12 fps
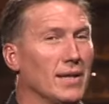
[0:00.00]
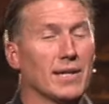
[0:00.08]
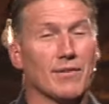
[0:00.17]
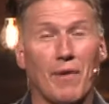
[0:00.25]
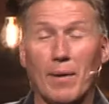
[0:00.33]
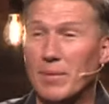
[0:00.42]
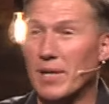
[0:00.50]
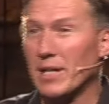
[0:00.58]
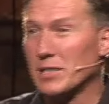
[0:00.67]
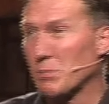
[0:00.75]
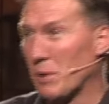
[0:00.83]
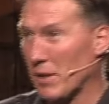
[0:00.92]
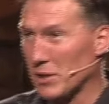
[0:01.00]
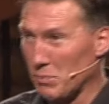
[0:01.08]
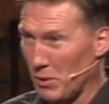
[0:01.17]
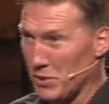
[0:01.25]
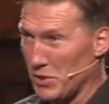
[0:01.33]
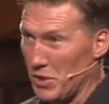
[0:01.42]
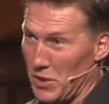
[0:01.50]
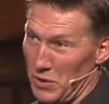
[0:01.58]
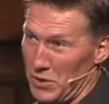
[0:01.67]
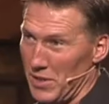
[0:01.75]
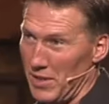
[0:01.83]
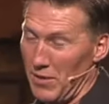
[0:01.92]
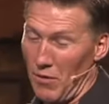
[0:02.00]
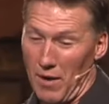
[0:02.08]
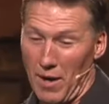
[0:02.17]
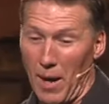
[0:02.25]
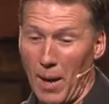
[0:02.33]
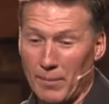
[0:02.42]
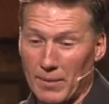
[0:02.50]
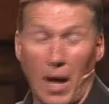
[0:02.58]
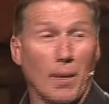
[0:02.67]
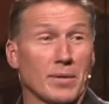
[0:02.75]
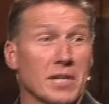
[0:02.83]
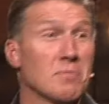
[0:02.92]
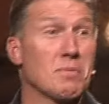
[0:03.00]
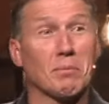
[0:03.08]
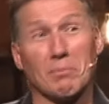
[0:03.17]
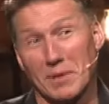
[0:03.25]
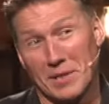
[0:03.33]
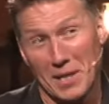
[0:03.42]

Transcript: Like if I'm going to experience persecution or I'm I'm going to be,